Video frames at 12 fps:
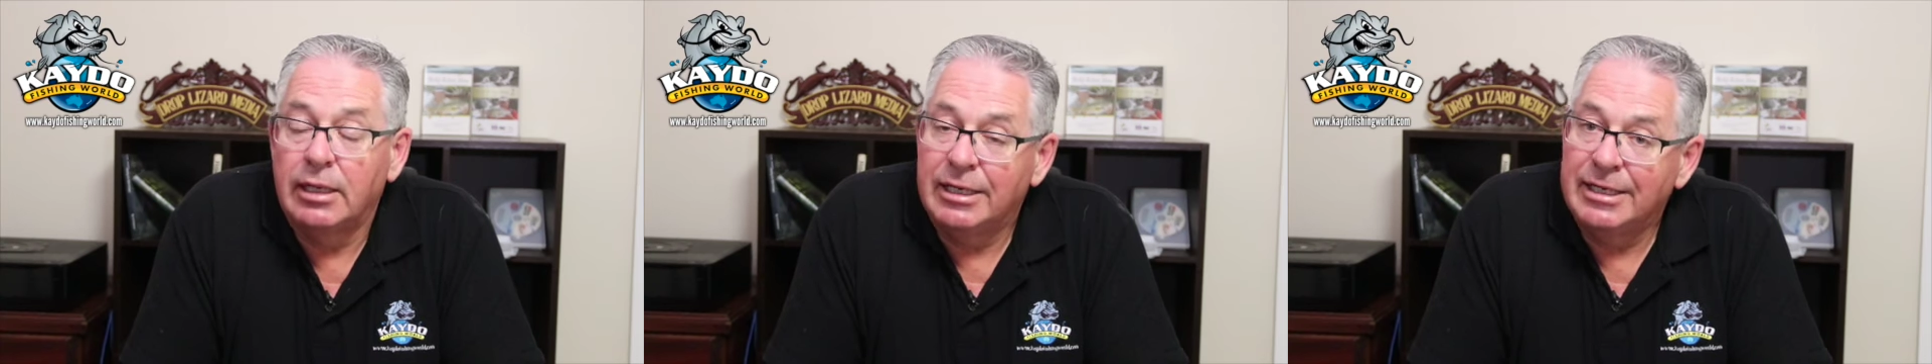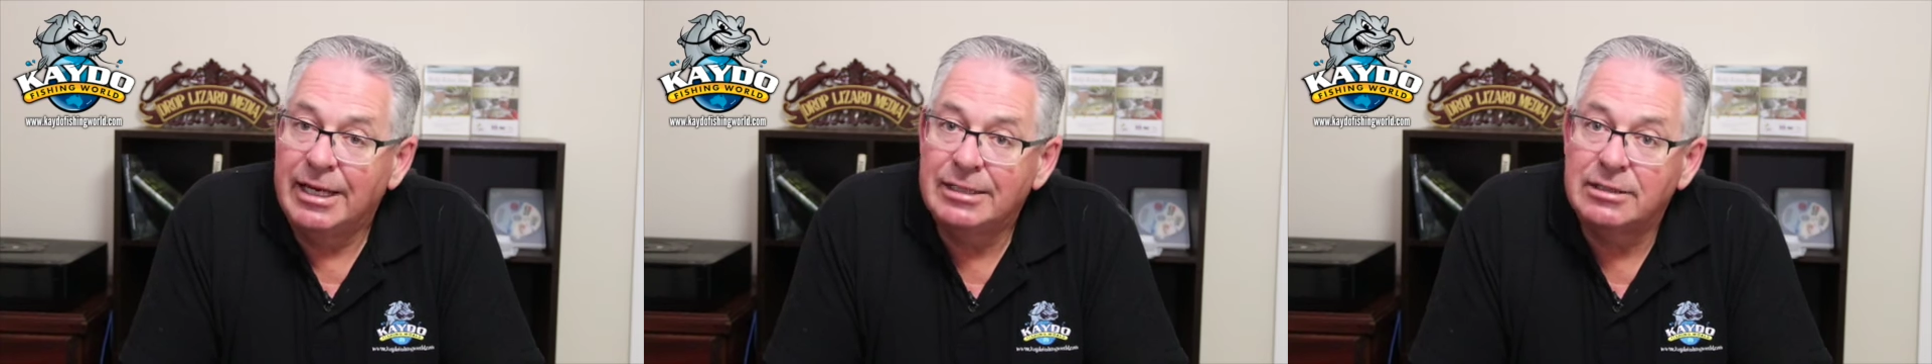
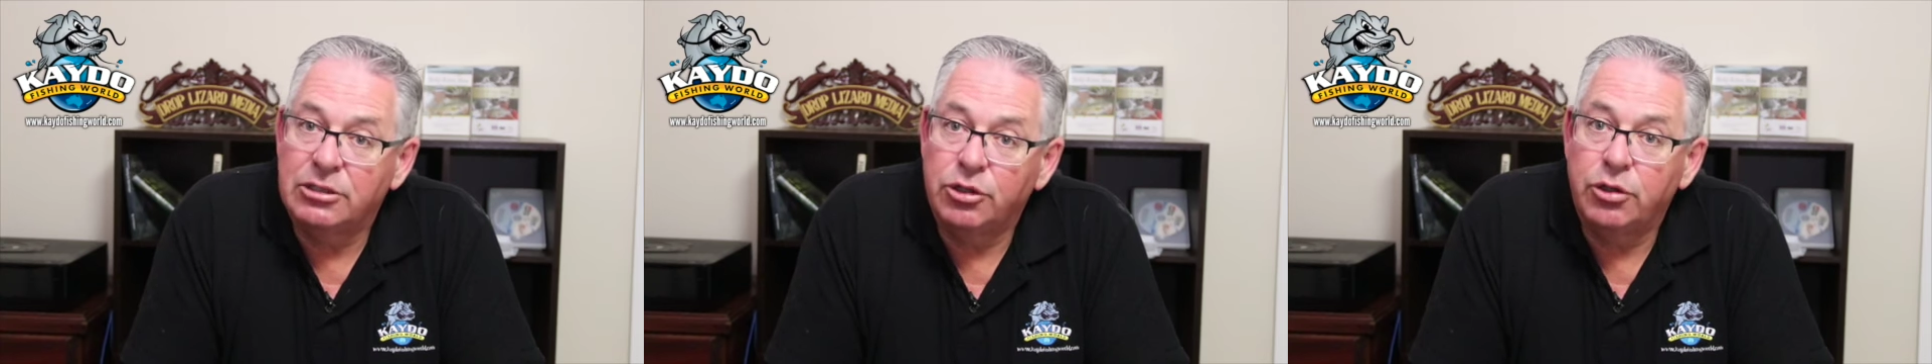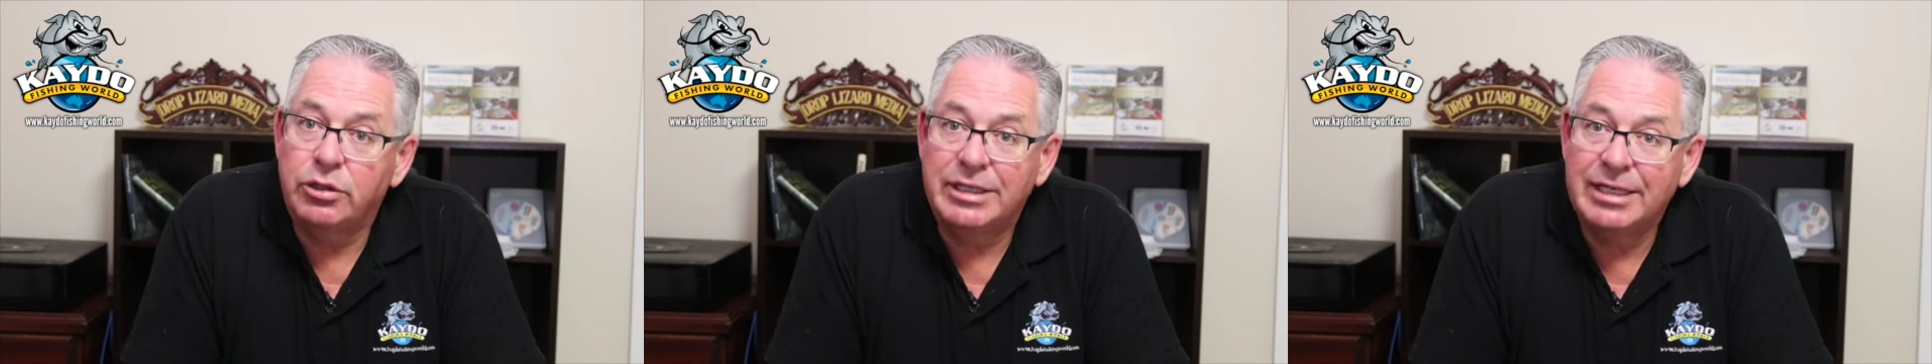It has a
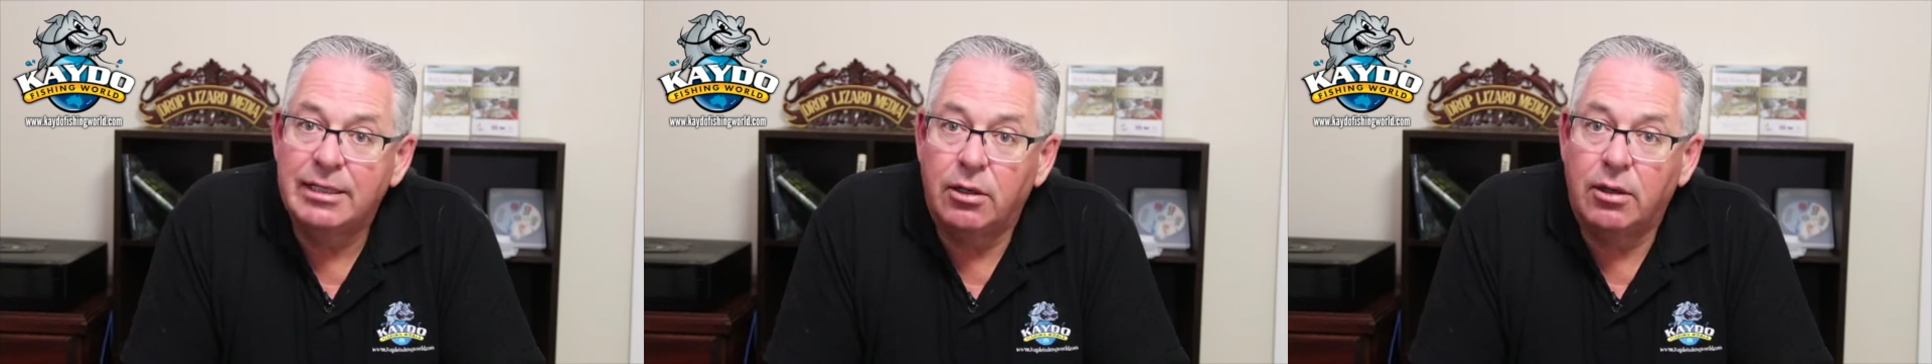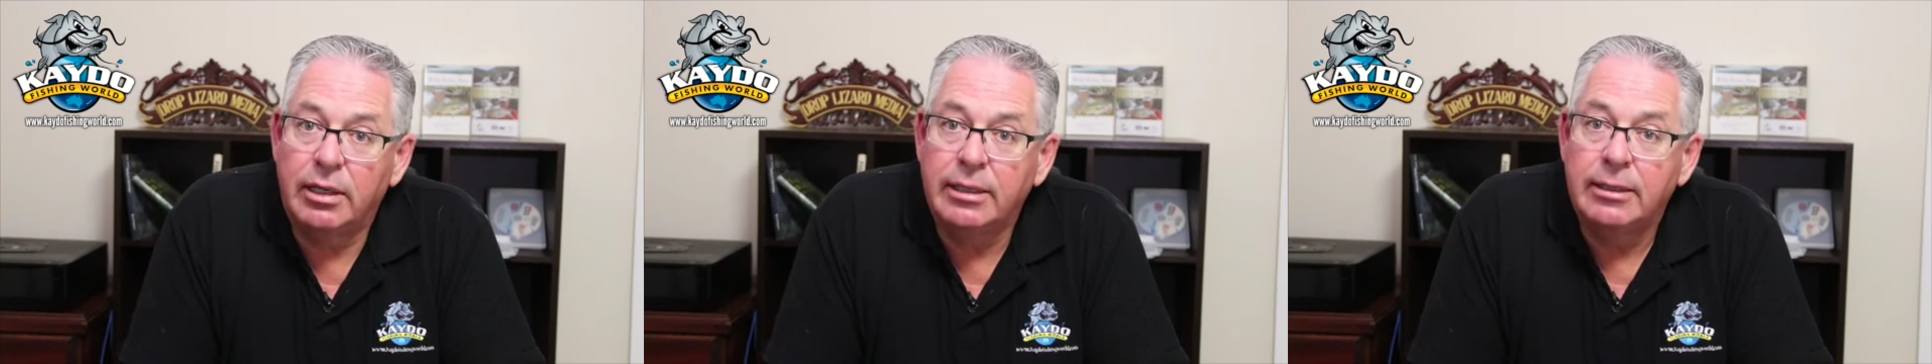turned in
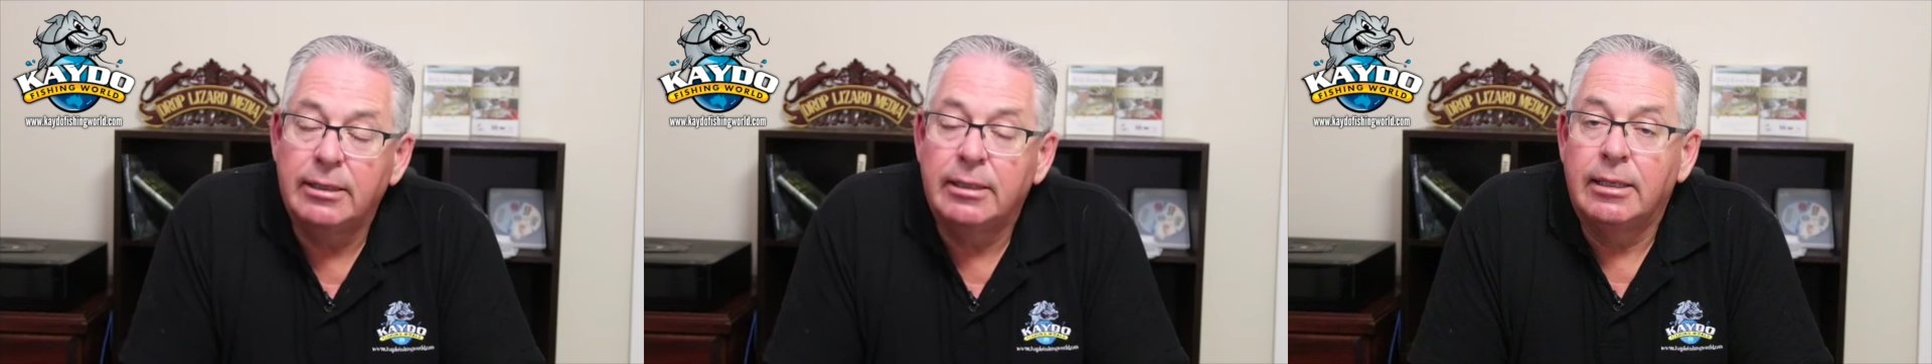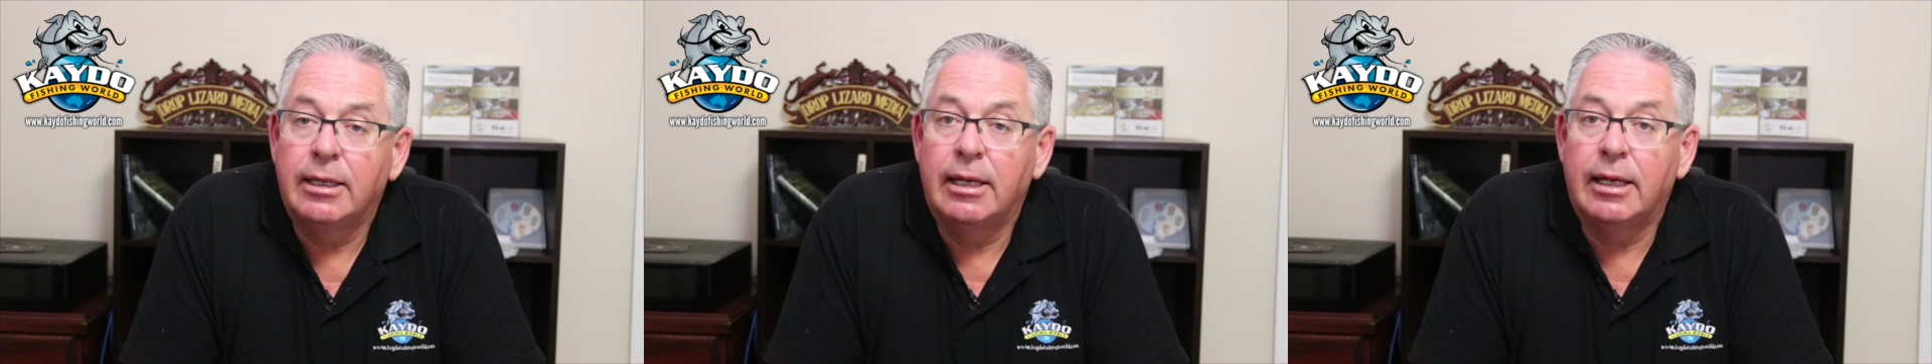eye,
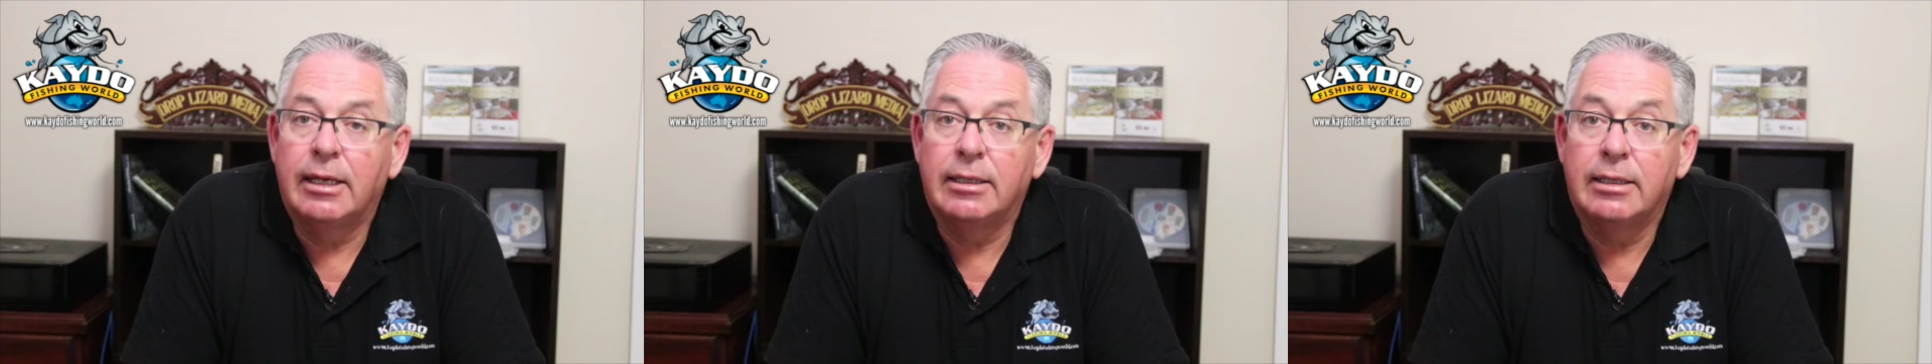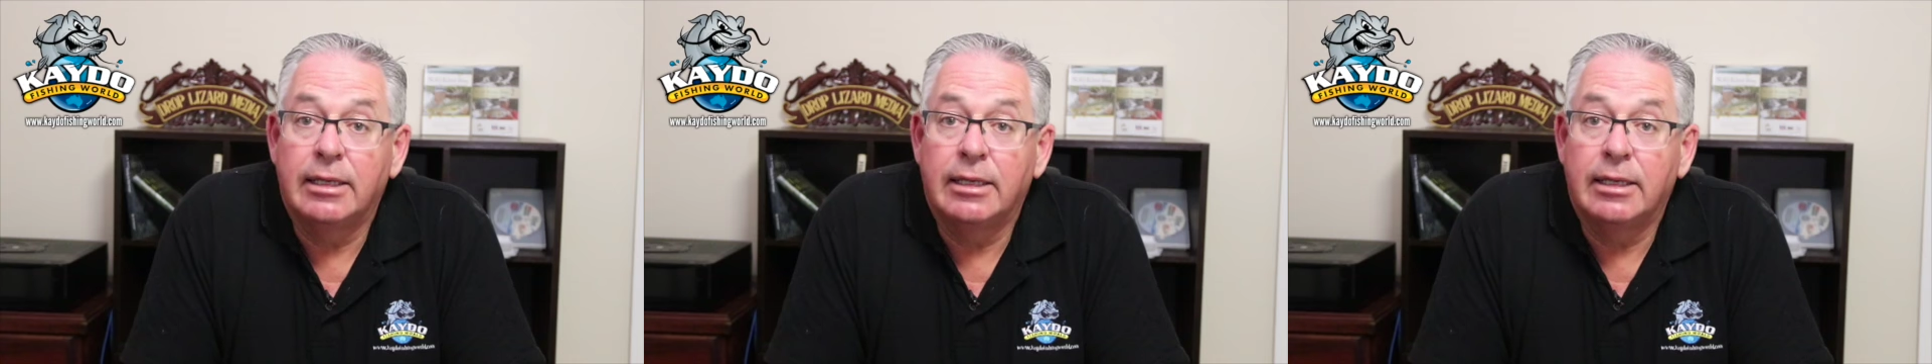and